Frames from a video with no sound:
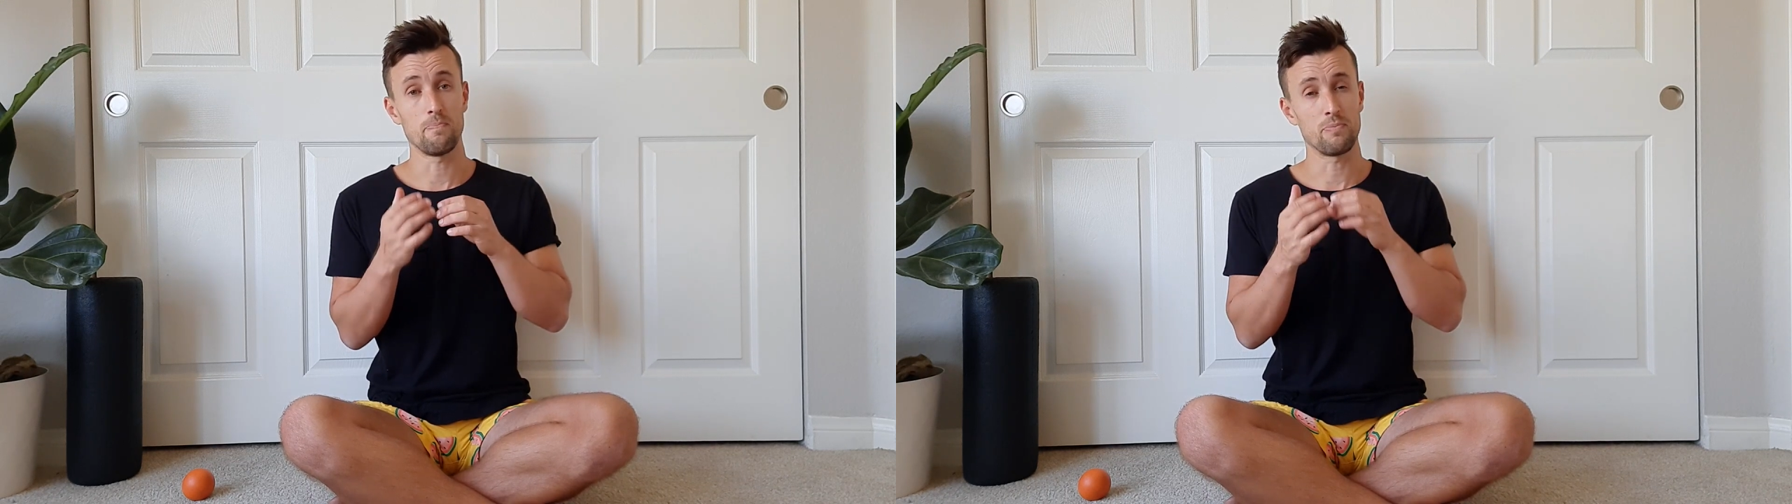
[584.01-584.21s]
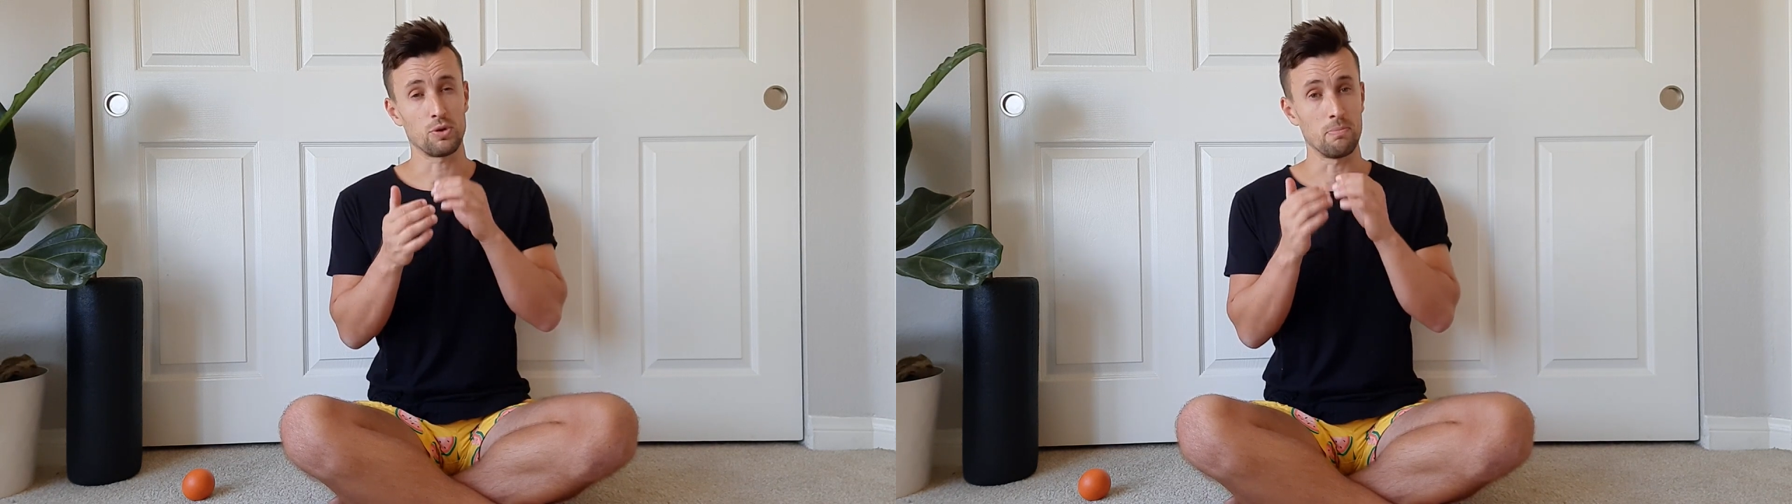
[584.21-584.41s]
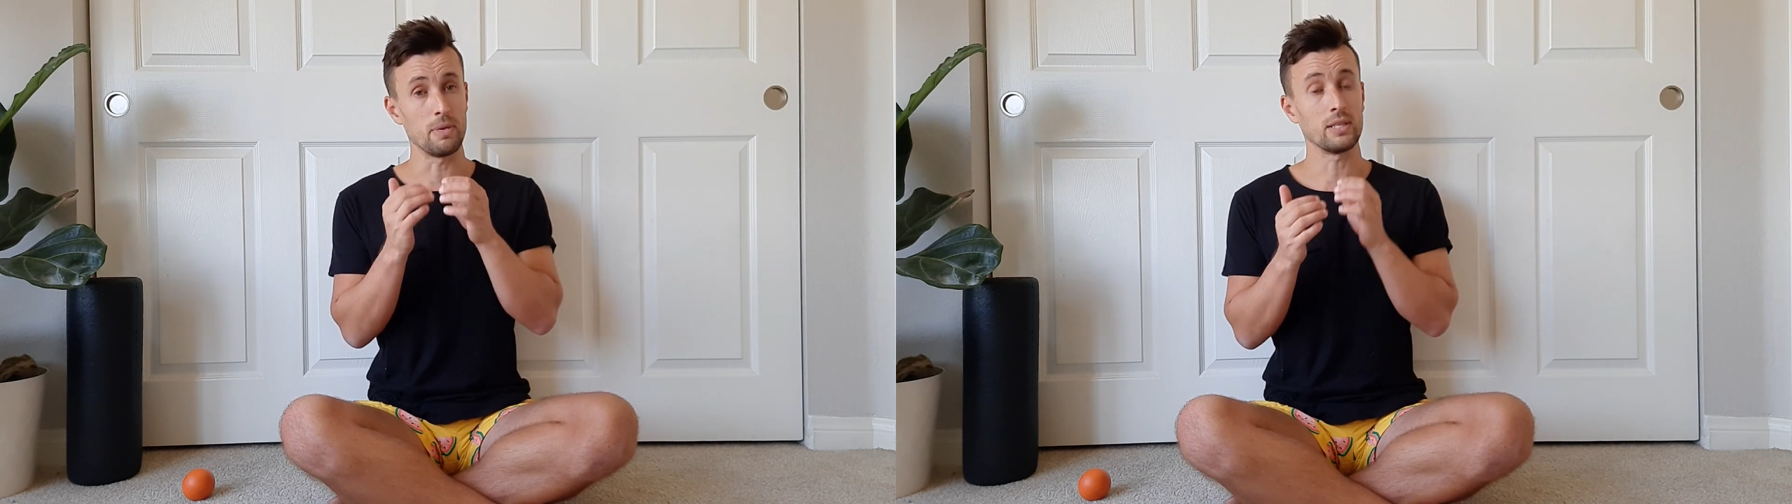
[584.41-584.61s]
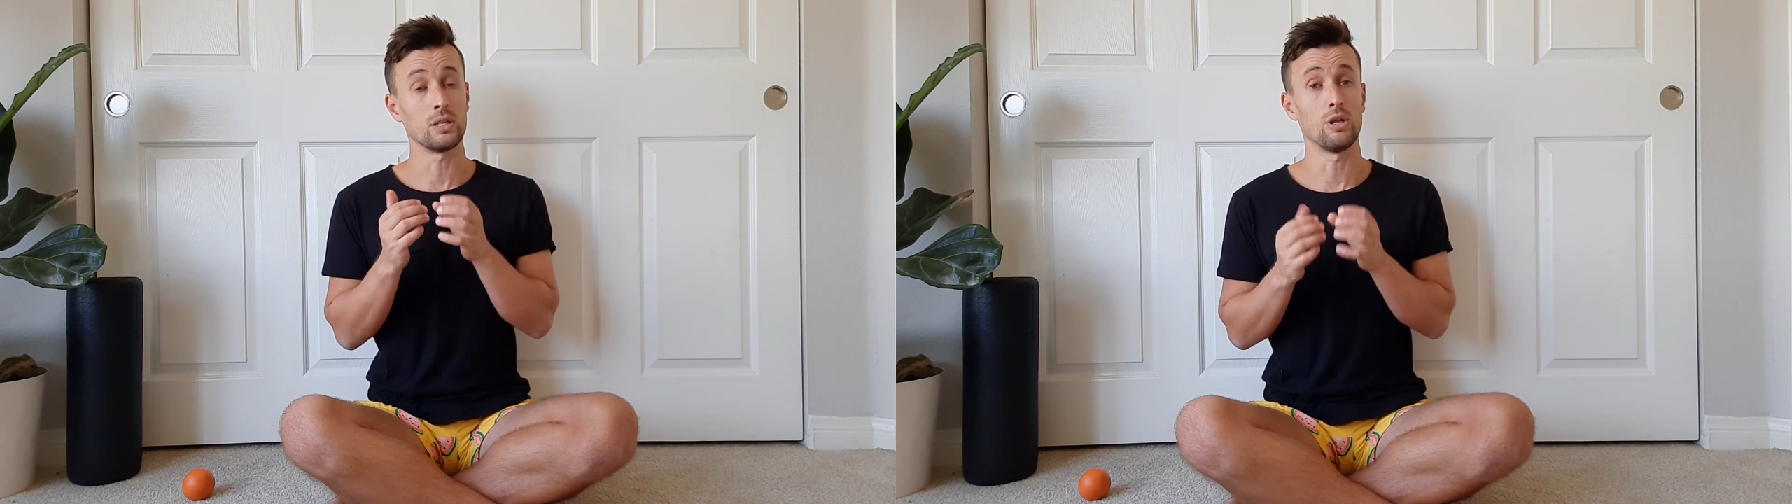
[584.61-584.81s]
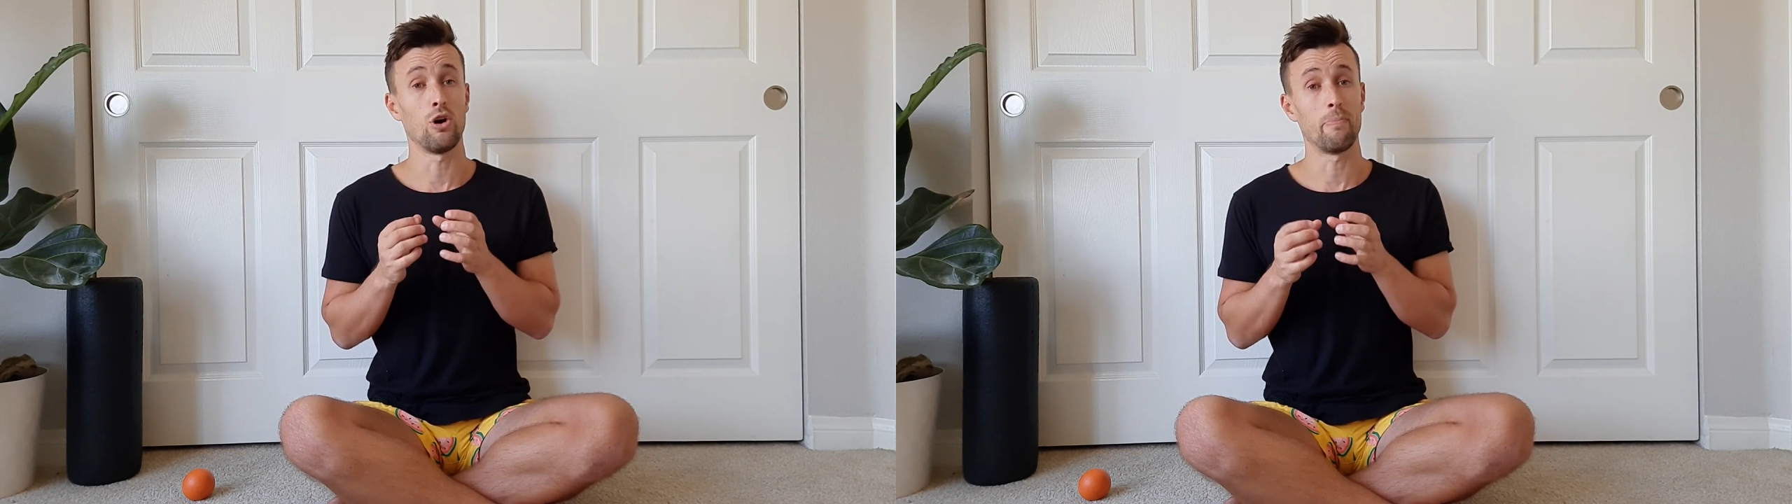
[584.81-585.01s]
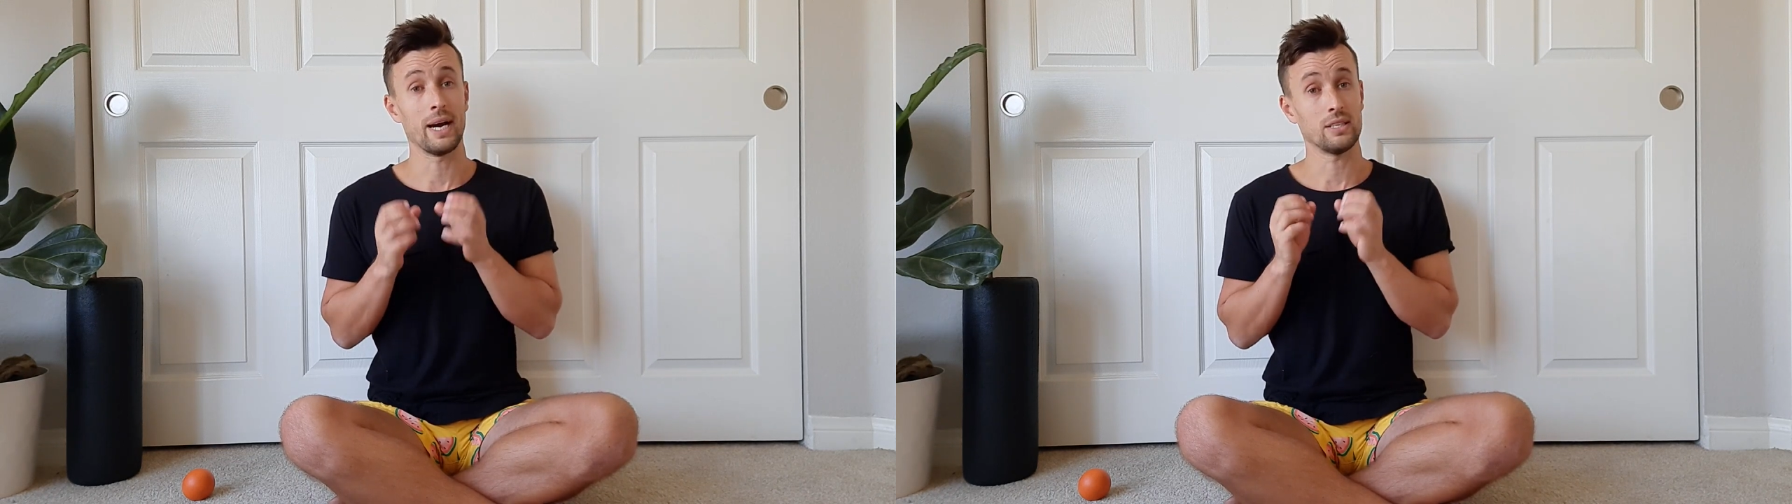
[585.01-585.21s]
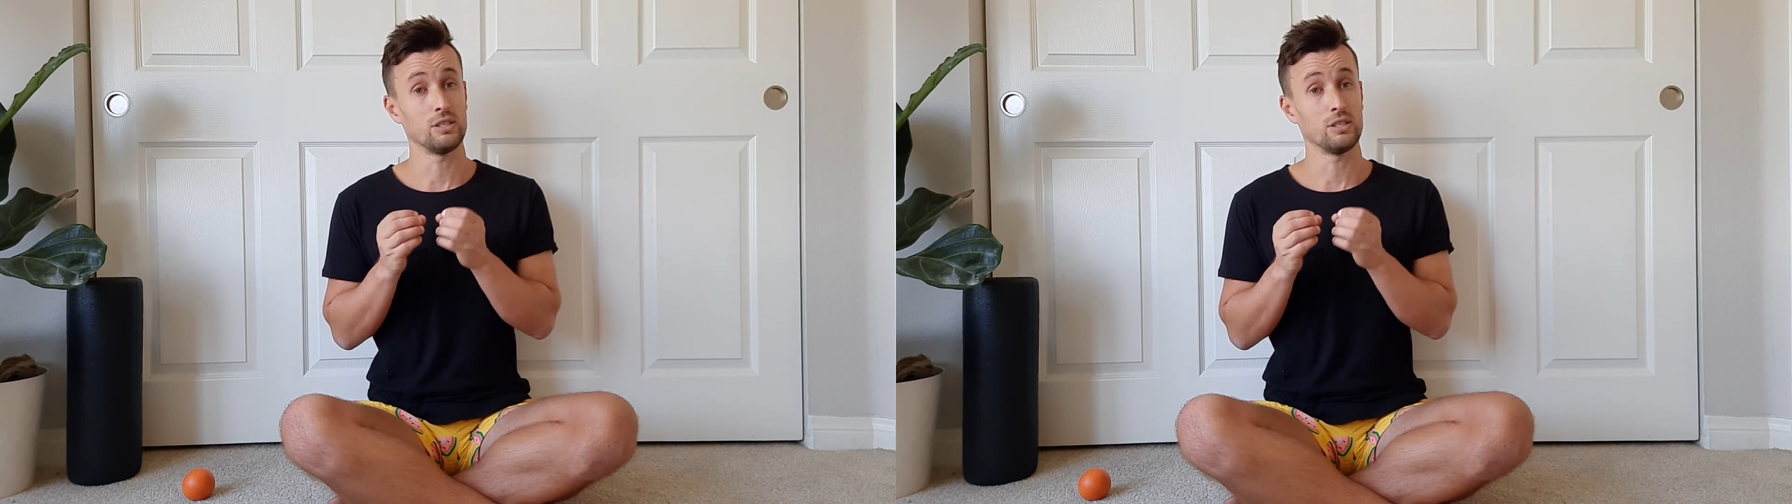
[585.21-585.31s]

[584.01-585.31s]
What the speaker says: sort of mid to low back